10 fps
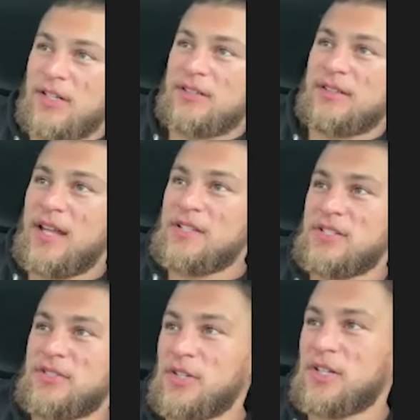tension
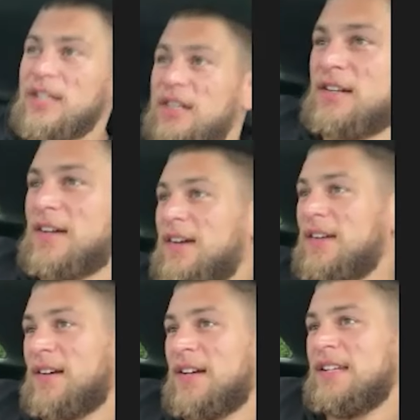started getting
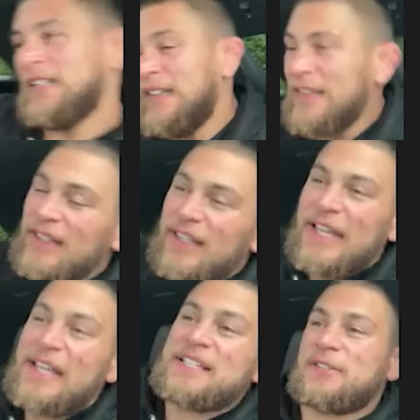heightened, and
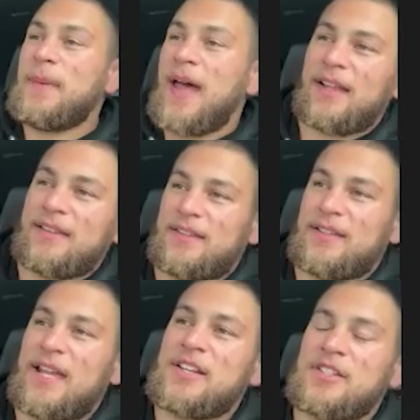he smacked the
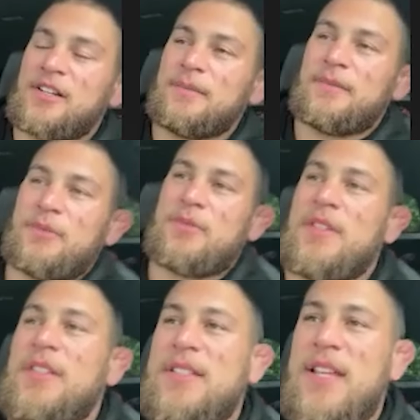ketchup that was
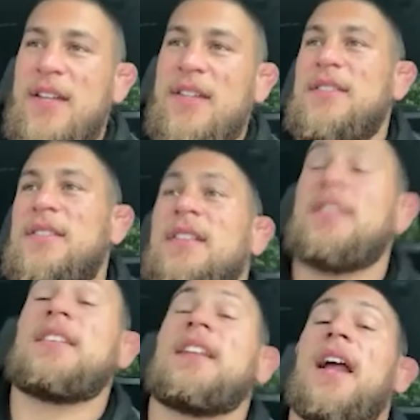in his hands
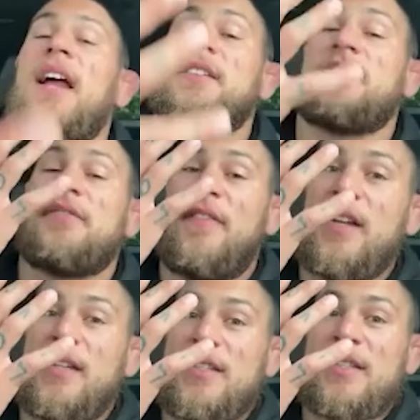into the guy's
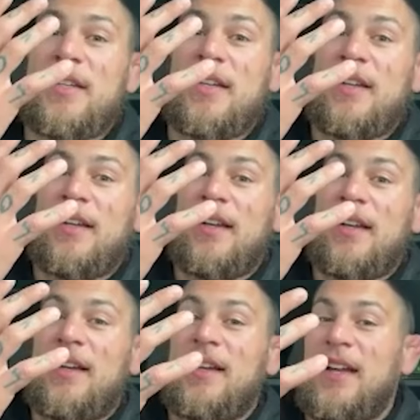face,
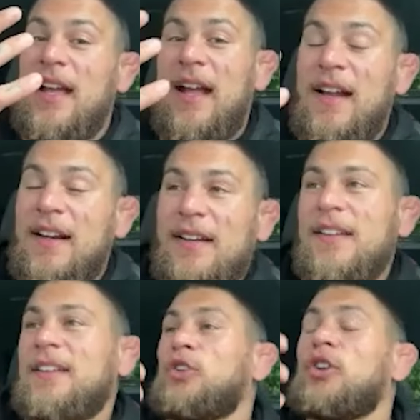and
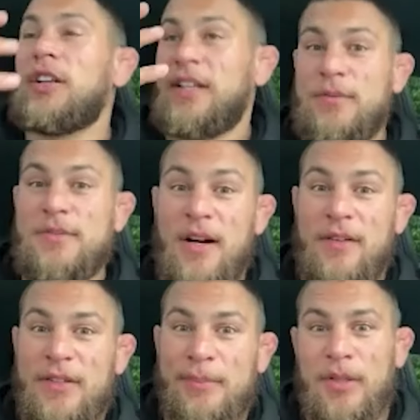looked like he was
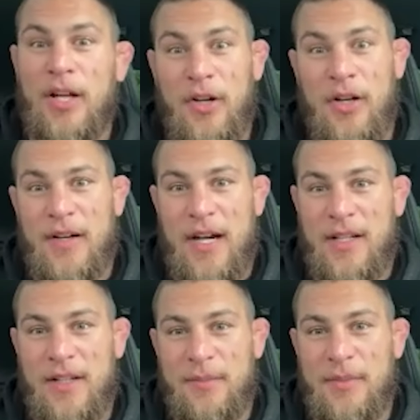covered in blood
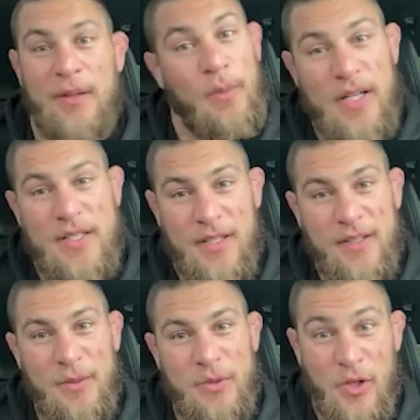already, but he wasn't.
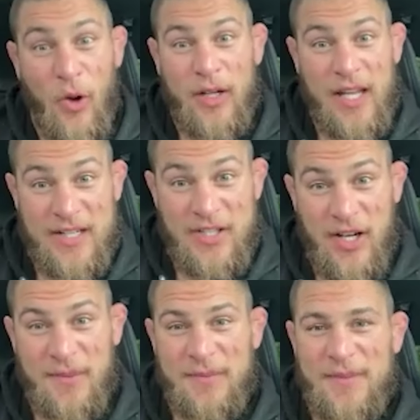It was all
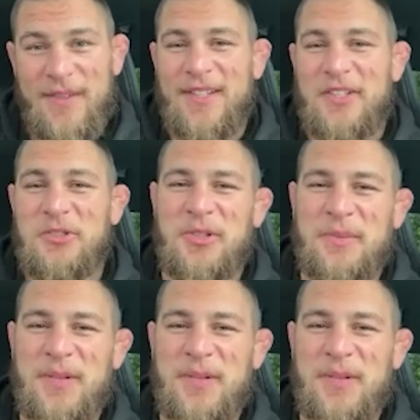ketchup, you know what I